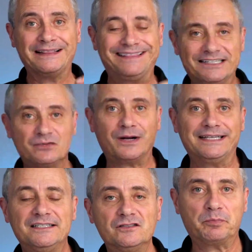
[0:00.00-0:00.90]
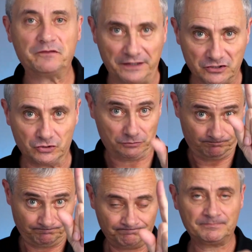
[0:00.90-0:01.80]
That's why he's a
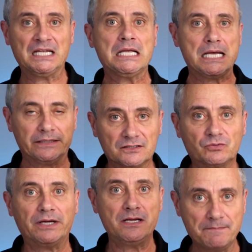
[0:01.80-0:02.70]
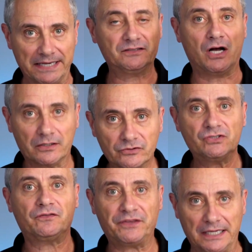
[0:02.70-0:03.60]
professional and that's why he makes
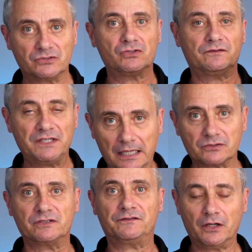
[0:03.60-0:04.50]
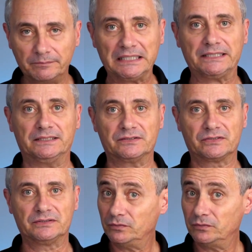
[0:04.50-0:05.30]
hundreds of thousands of dollars, if not millions.